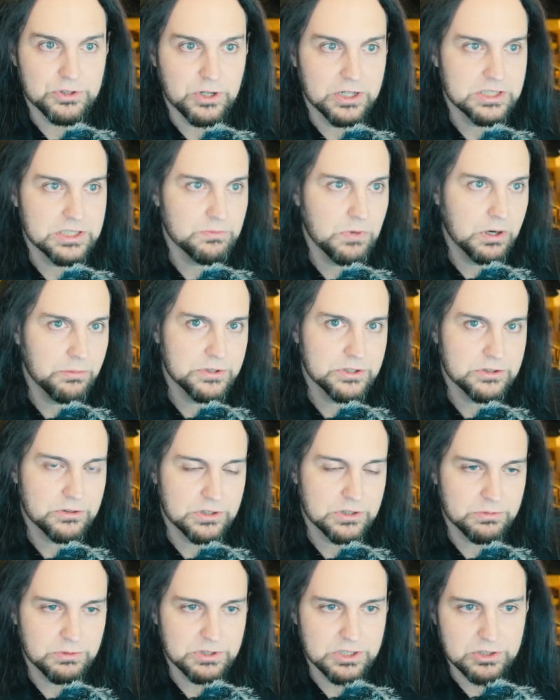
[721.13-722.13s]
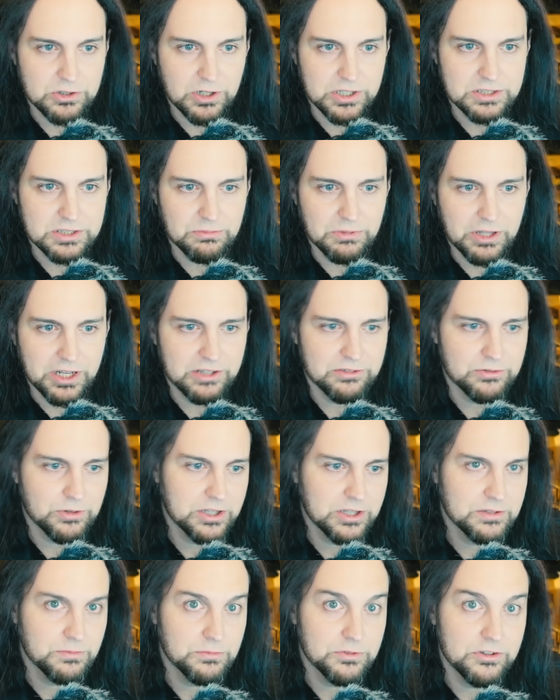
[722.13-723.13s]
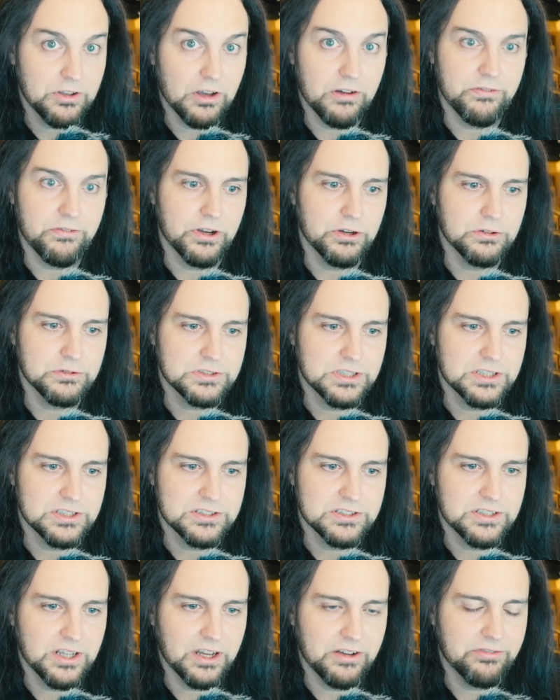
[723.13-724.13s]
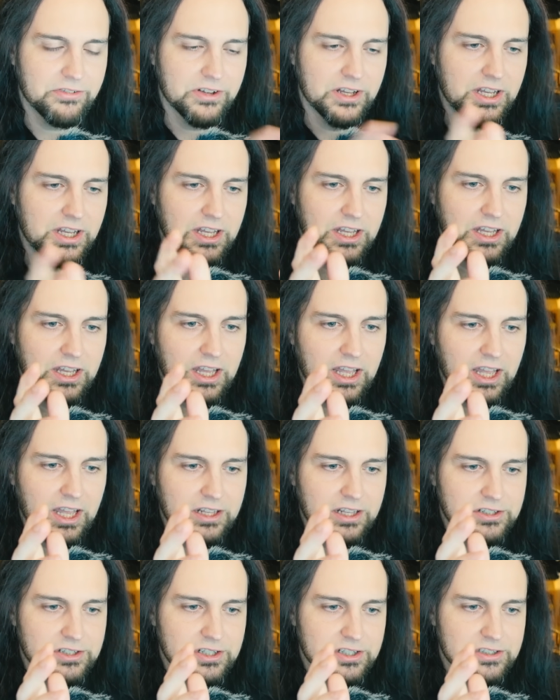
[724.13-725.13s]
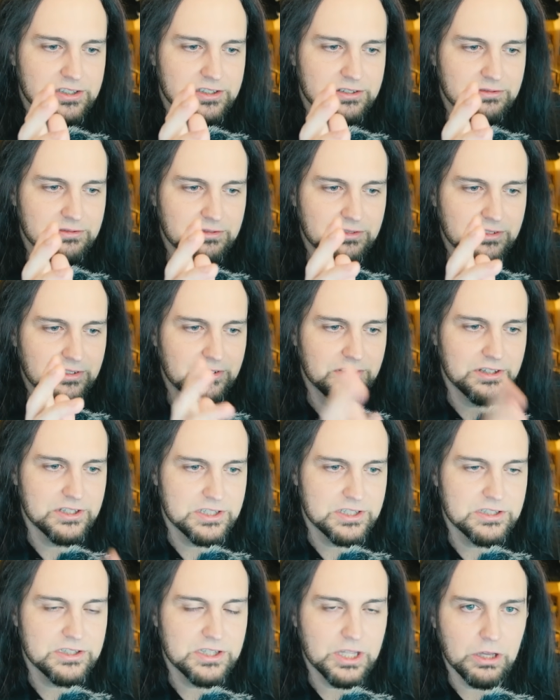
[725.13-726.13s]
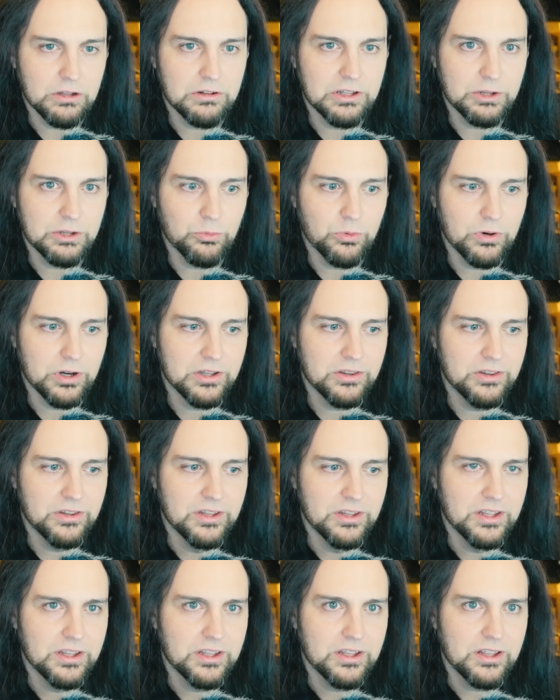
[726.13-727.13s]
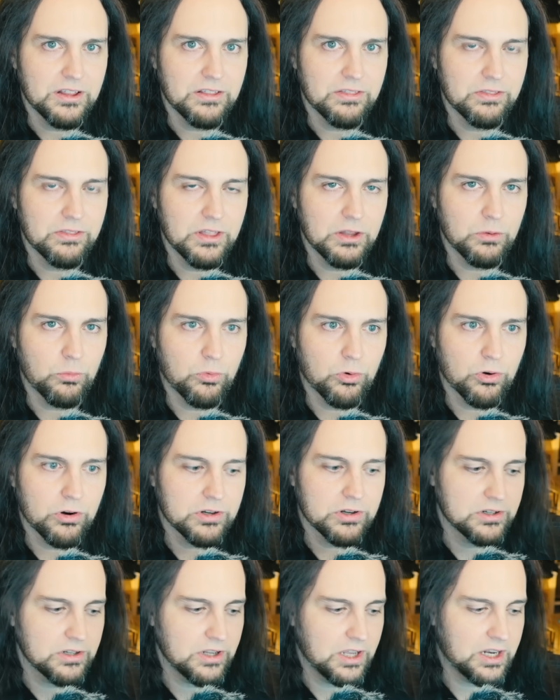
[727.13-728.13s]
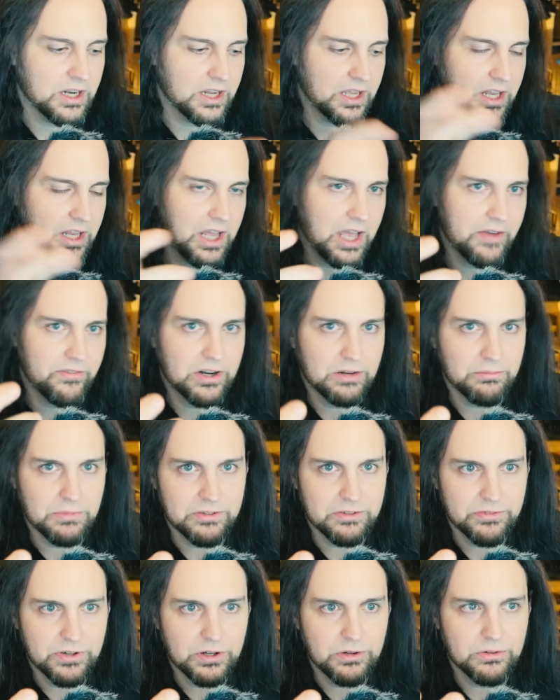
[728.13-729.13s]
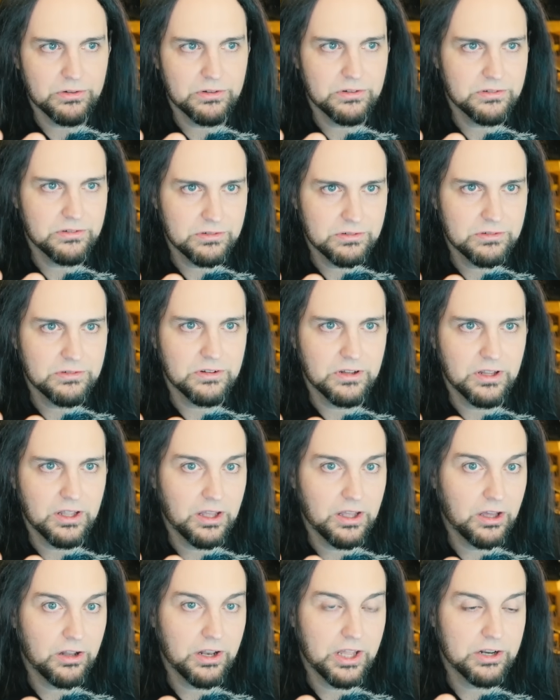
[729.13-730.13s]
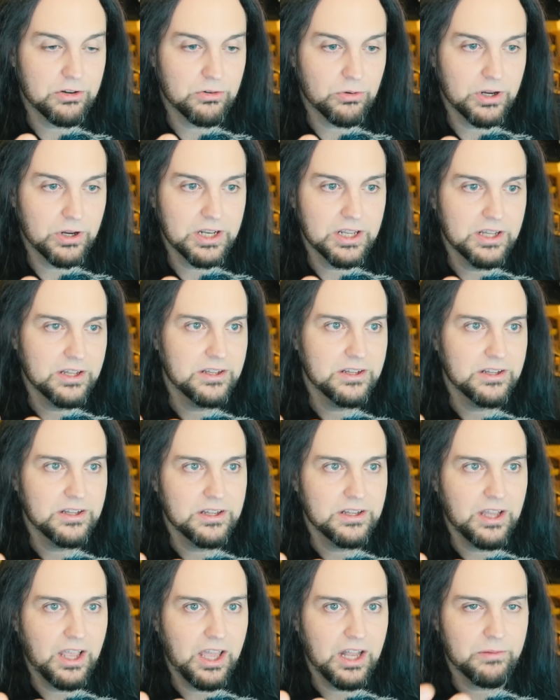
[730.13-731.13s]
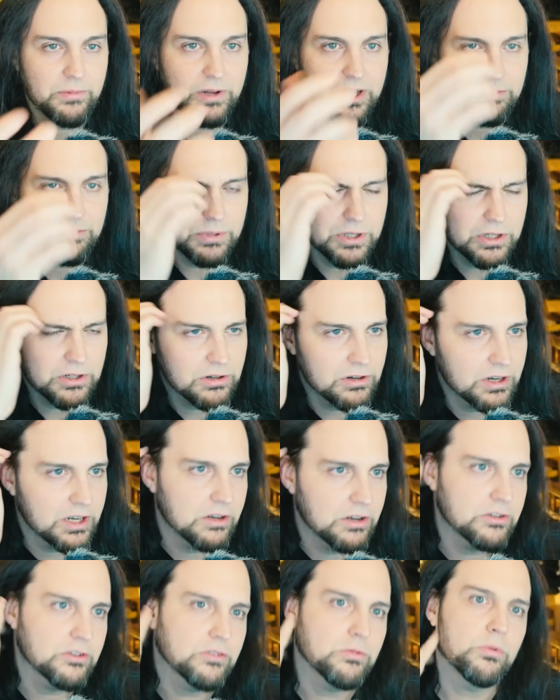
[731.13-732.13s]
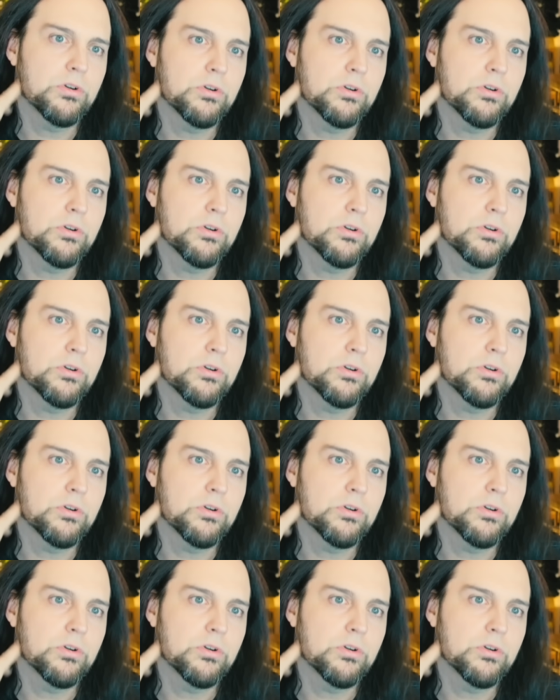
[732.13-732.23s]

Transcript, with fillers: tried some open source ones, tried some Linux, tried some self-hosted stuff, and just this is the only one that worked, and I can have it on my phone, uh, on Android, and on my computer, and it just